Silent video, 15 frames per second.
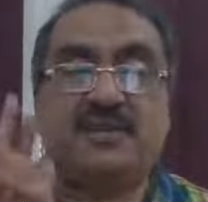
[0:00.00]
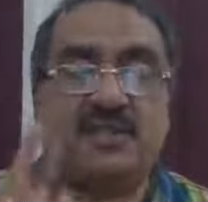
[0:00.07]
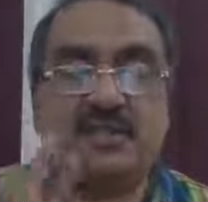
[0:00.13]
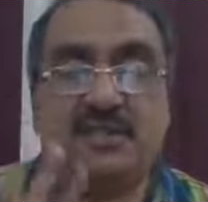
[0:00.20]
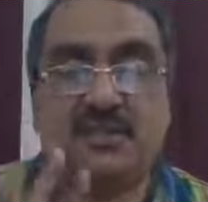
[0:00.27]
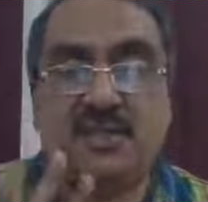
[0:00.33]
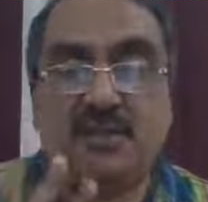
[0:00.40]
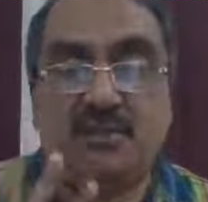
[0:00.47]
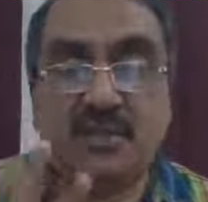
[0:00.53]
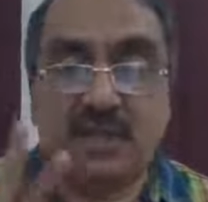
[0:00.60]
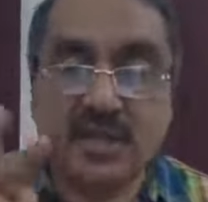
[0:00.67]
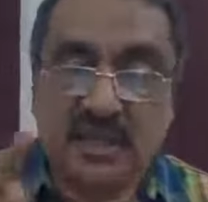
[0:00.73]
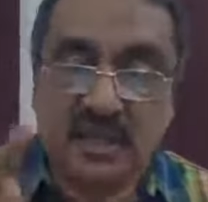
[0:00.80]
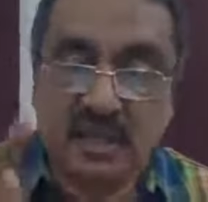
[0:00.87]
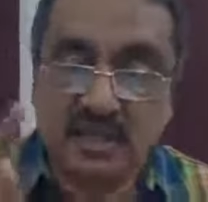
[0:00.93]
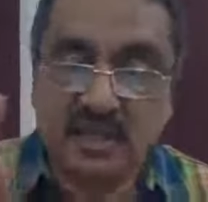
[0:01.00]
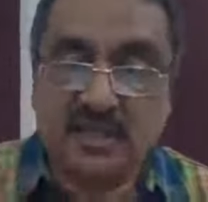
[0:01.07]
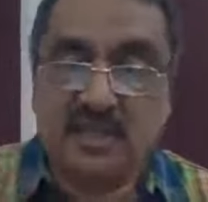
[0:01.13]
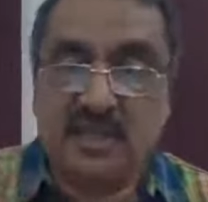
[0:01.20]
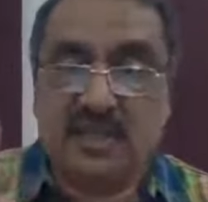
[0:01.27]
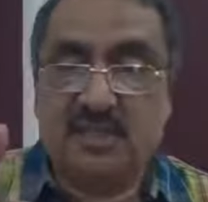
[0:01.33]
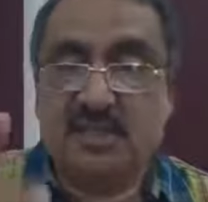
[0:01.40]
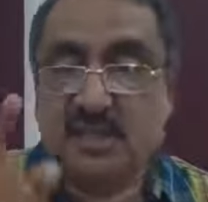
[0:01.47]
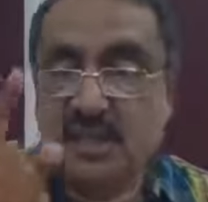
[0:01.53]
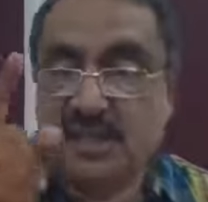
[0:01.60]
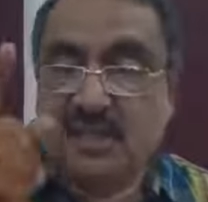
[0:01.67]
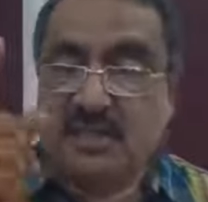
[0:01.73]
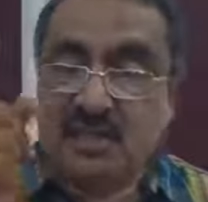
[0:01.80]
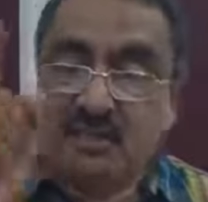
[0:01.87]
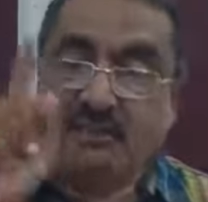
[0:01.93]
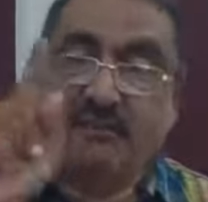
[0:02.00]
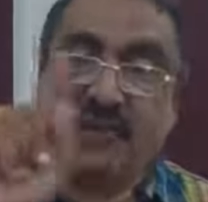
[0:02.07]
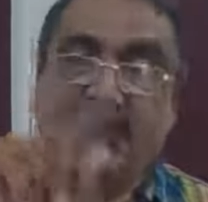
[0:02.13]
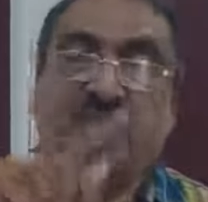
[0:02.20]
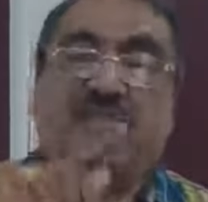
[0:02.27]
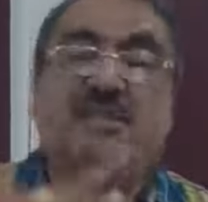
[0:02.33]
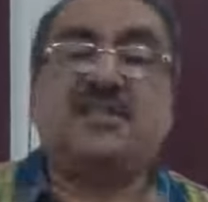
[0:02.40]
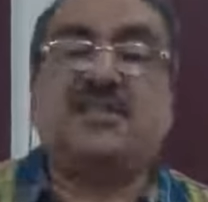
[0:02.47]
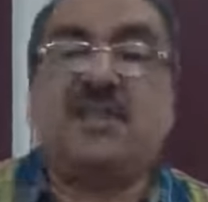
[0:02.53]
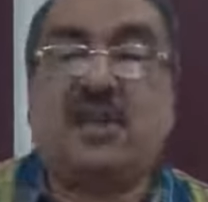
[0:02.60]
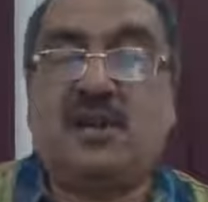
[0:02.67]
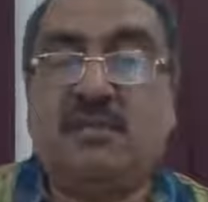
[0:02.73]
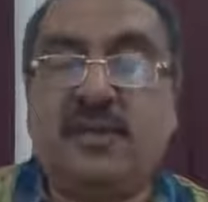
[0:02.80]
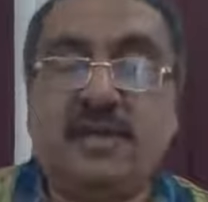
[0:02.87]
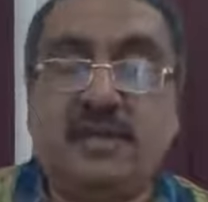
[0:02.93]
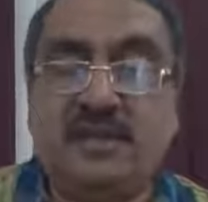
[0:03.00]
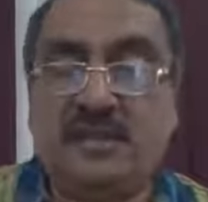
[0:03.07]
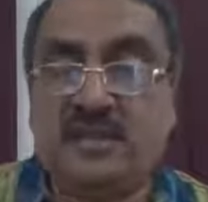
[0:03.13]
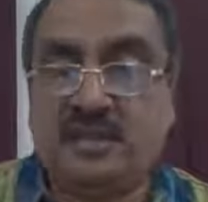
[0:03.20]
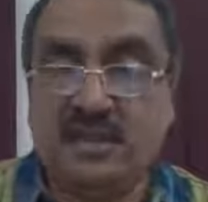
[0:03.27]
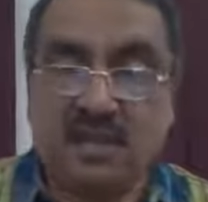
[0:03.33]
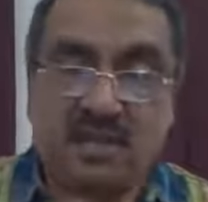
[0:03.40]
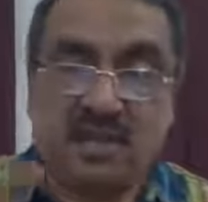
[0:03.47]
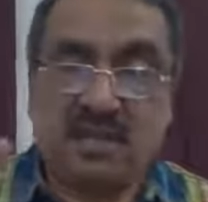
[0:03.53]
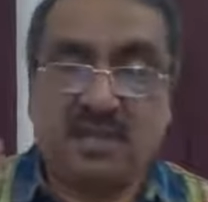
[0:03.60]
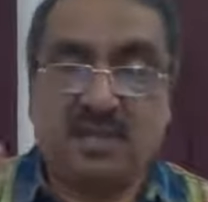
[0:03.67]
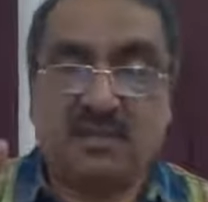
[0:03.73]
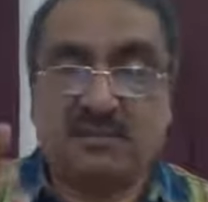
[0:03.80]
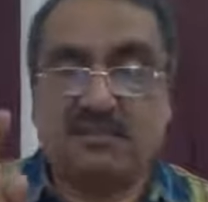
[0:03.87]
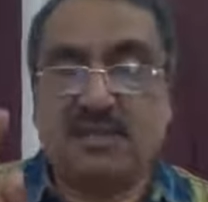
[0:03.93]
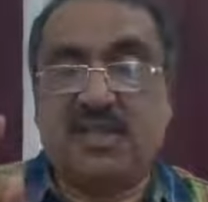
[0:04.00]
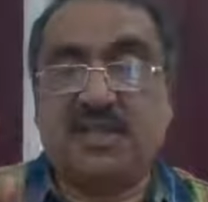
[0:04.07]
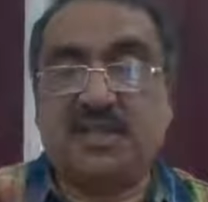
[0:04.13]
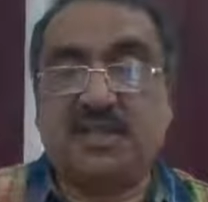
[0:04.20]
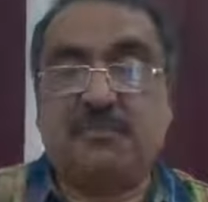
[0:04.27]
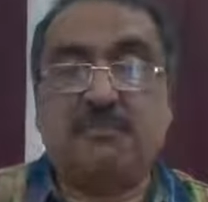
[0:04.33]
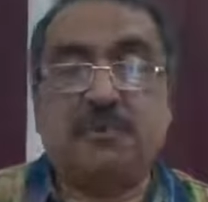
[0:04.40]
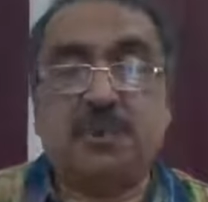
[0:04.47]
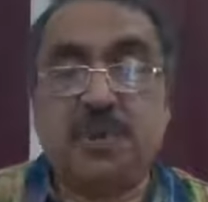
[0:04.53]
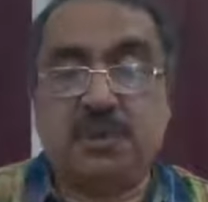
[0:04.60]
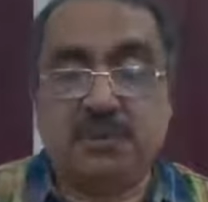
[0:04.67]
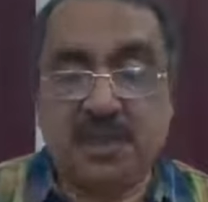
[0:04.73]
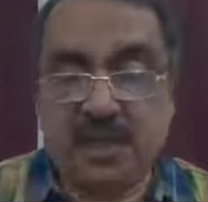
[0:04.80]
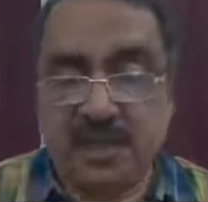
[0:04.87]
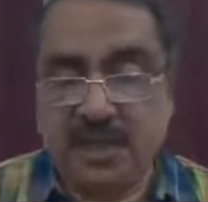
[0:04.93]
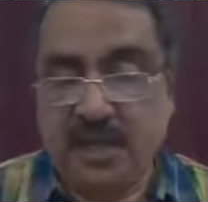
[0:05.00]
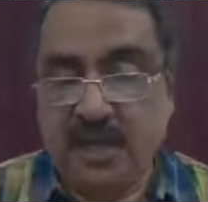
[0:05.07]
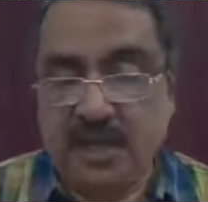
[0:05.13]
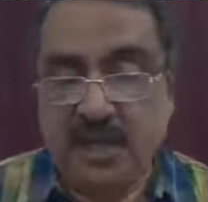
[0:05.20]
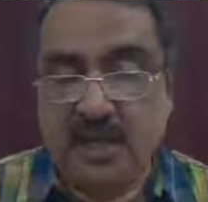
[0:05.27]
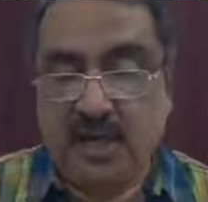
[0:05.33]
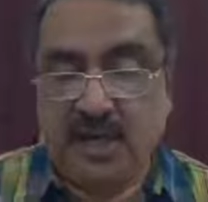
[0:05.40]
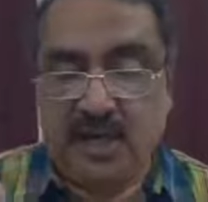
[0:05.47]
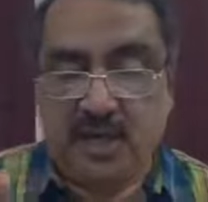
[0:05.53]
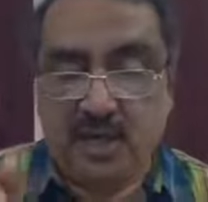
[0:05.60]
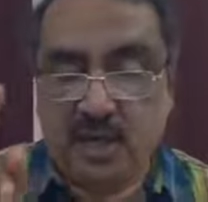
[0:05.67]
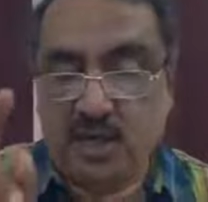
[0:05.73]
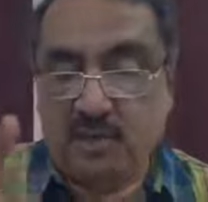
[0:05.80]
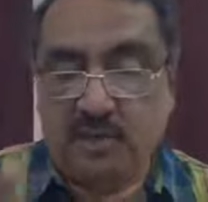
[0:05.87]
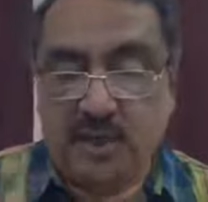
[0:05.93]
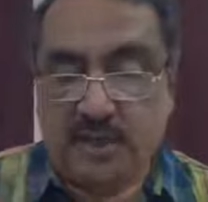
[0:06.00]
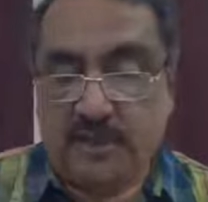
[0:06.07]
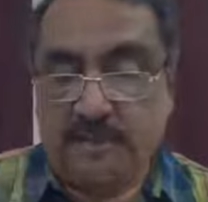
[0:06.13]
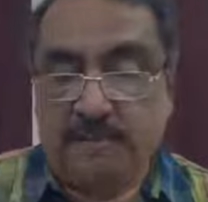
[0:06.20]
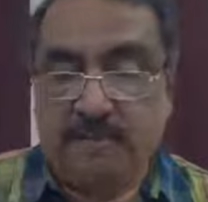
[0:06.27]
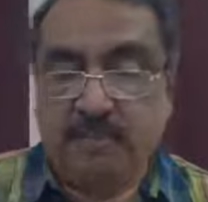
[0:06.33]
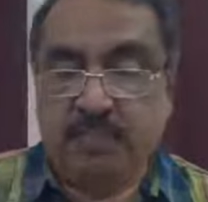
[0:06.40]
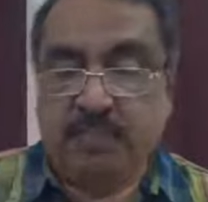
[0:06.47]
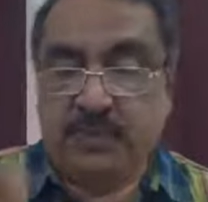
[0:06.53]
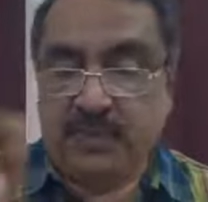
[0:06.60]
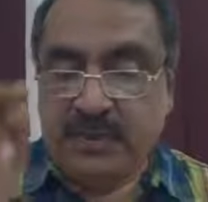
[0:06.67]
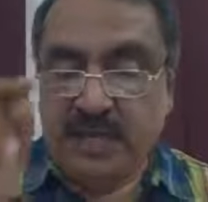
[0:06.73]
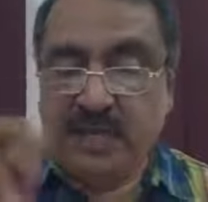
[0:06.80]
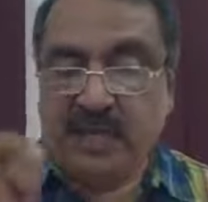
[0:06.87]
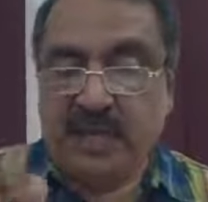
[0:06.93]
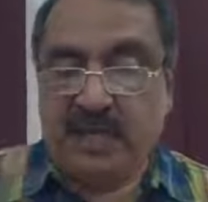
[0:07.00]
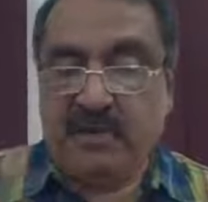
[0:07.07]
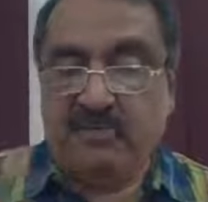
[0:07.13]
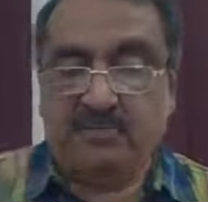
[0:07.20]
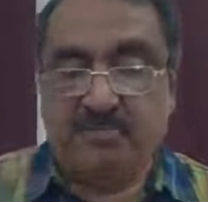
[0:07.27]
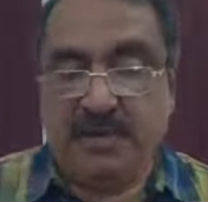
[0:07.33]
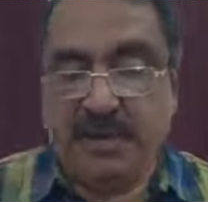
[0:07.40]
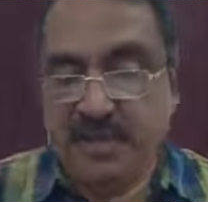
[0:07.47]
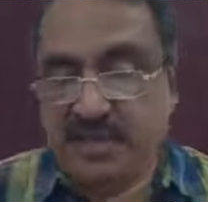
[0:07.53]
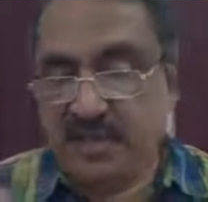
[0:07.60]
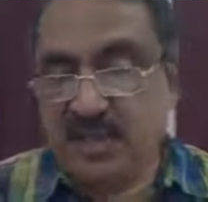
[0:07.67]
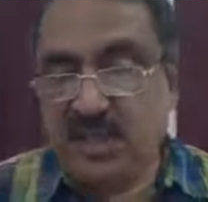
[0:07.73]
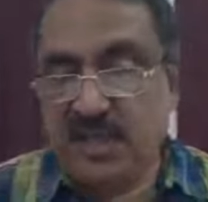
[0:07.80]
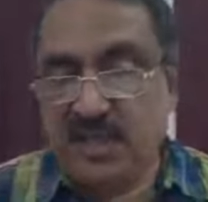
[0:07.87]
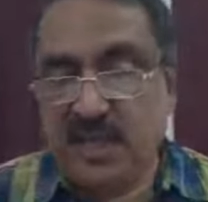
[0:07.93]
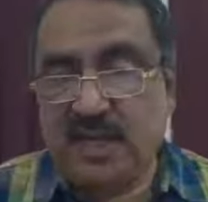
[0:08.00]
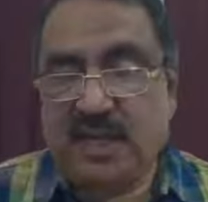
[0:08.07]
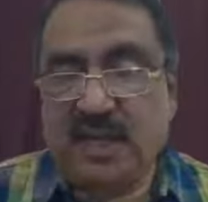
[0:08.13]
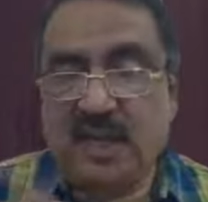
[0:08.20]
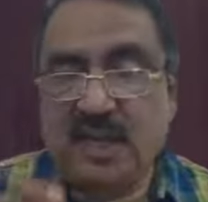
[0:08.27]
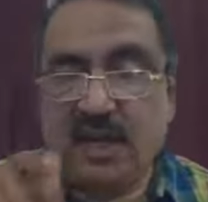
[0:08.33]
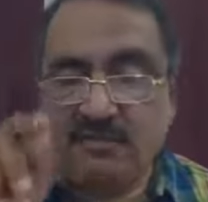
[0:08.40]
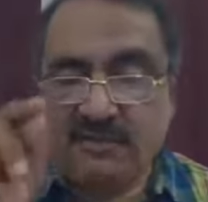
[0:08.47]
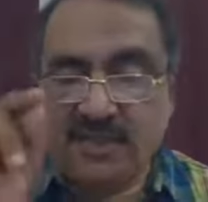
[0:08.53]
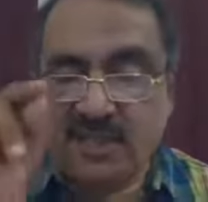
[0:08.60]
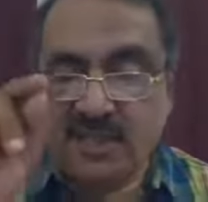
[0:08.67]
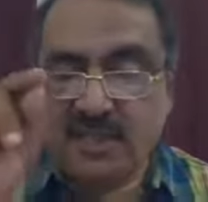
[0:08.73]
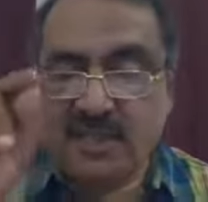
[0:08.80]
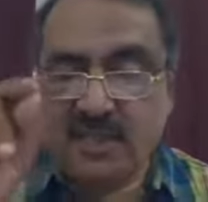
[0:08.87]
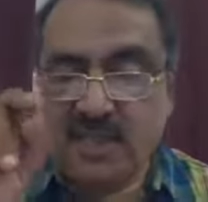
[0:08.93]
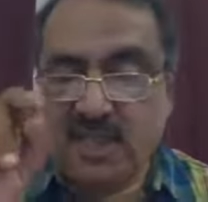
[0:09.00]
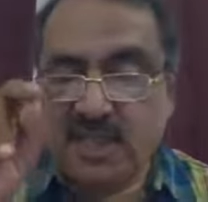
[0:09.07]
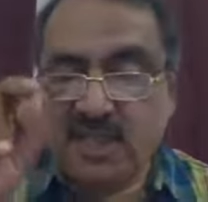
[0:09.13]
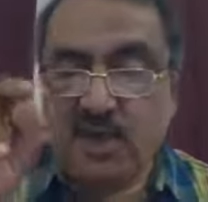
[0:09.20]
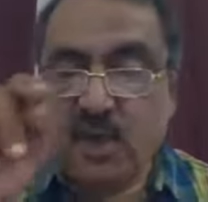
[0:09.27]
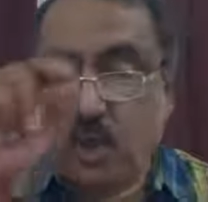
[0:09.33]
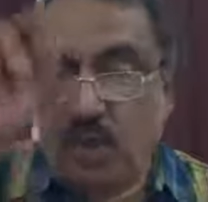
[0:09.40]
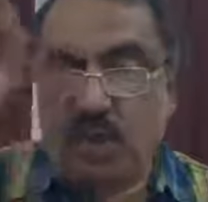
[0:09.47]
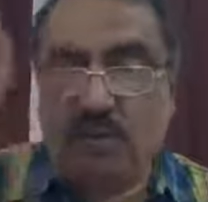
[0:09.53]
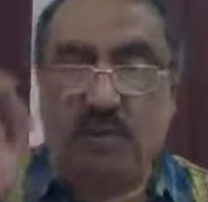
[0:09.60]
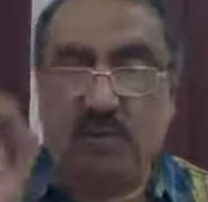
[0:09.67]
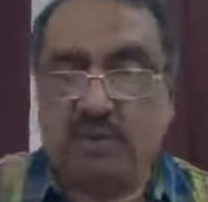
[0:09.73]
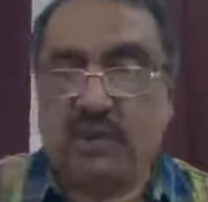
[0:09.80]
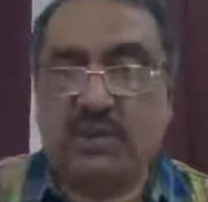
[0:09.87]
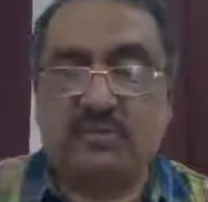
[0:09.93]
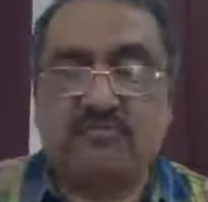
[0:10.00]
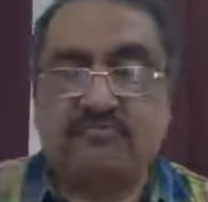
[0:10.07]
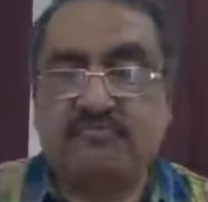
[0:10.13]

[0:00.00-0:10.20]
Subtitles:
first installment. Then in that case, the first installment is not being supported by the document. Then please see that after the loan amount,